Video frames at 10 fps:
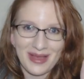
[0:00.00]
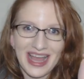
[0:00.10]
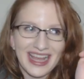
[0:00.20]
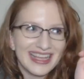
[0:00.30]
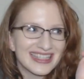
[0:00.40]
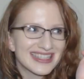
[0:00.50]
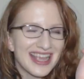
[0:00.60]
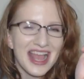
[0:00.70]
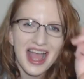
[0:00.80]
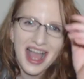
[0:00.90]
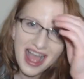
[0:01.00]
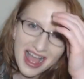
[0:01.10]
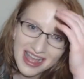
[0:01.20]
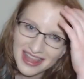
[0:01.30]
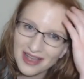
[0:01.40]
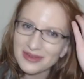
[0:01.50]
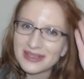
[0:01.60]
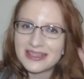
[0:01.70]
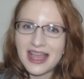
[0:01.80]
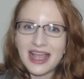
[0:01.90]
but uh, that
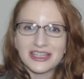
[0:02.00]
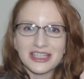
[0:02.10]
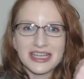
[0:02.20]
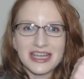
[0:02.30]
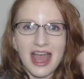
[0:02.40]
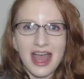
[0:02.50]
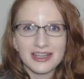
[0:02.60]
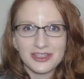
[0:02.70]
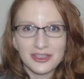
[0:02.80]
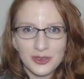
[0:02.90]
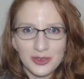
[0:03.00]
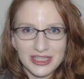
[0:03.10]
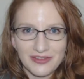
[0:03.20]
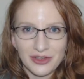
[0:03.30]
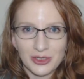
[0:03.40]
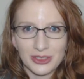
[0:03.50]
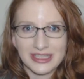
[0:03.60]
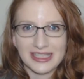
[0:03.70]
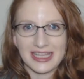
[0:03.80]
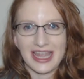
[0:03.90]
one's actually not too
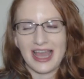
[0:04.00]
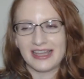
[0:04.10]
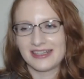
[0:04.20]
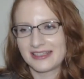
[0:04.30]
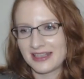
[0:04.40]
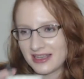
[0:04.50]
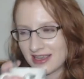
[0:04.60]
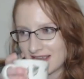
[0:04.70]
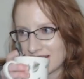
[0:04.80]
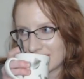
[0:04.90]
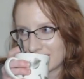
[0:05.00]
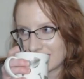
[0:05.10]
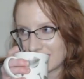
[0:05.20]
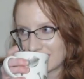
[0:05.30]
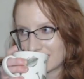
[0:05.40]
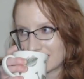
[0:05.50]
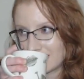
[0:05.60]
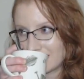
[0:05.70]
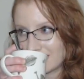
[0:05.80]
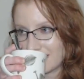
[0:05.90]
difficult to get. Uh,
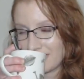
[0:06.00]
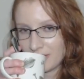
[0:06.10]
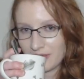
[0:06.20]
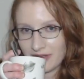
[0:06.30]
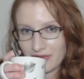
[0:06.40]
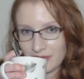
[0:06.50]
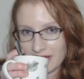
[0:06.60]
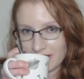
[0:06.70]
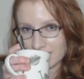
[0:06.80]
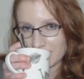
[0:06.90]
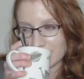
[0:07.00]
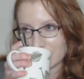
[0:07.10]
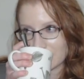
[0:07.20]
every, everyone has one of